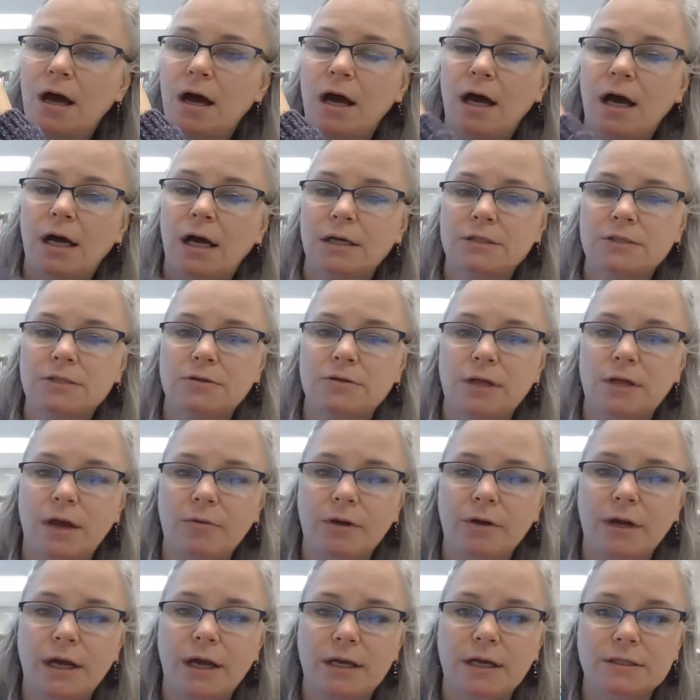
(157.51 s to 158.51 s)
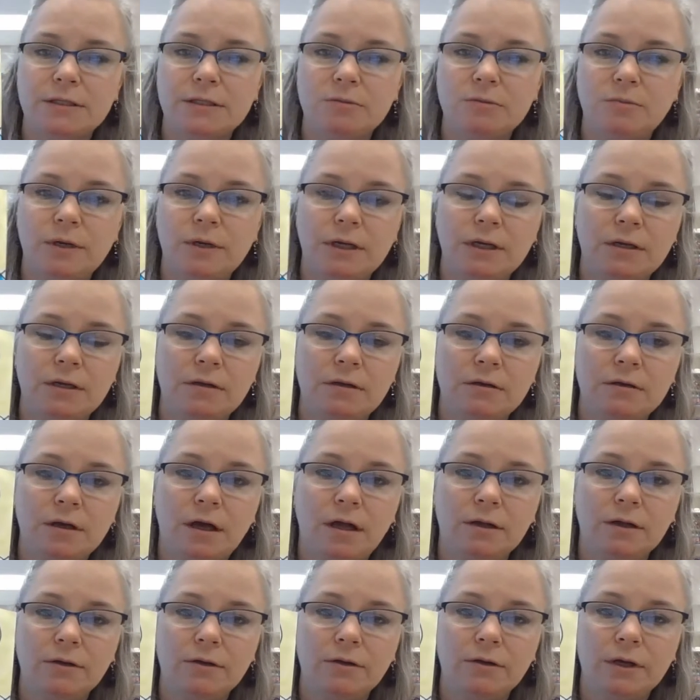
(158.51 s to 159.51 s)
So that one hasn't been
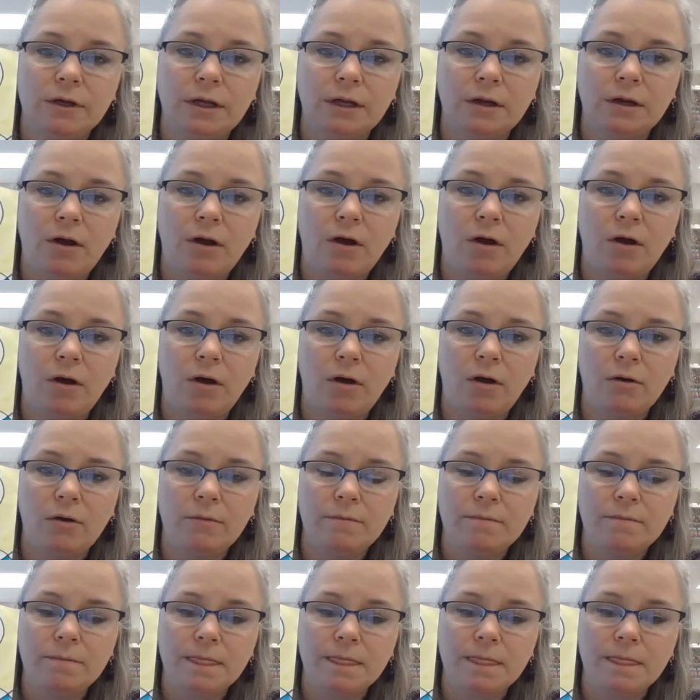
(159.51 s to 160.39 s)
colored in at all,